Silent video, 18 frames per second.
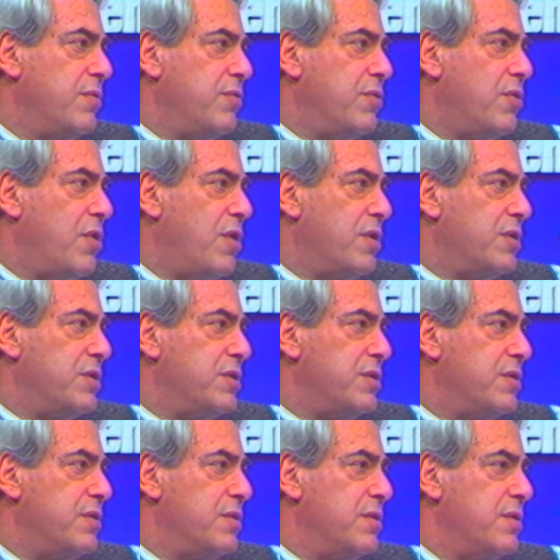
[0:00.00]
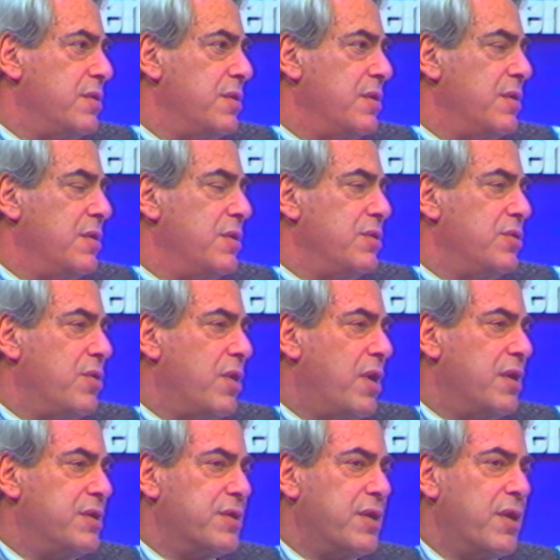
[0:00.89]
for us to
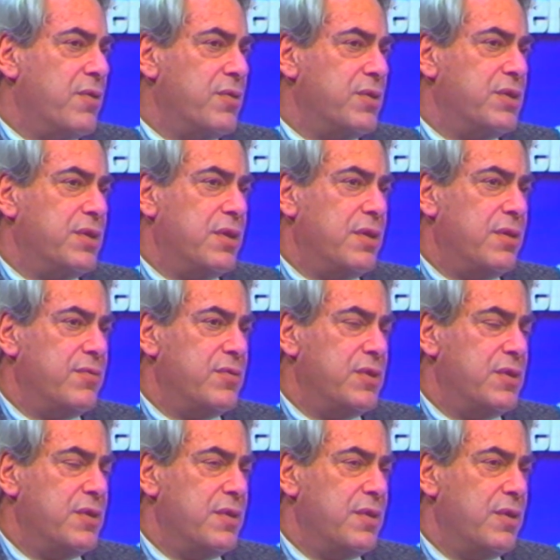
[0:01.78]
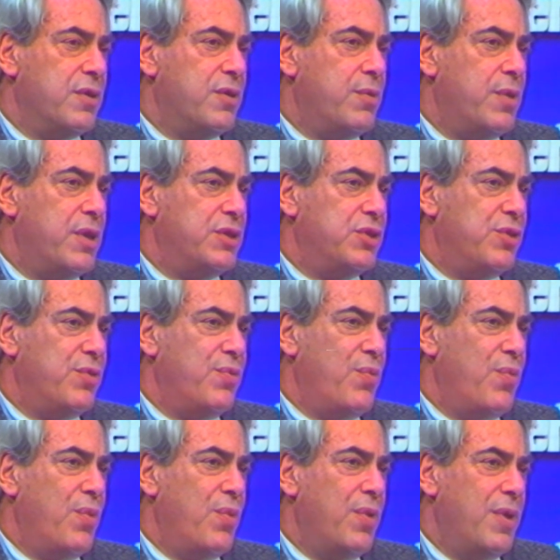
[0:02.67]
ask ourselves the
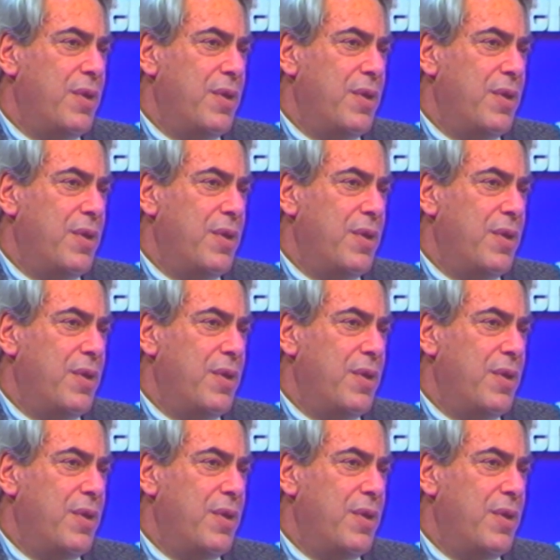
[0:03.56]
question,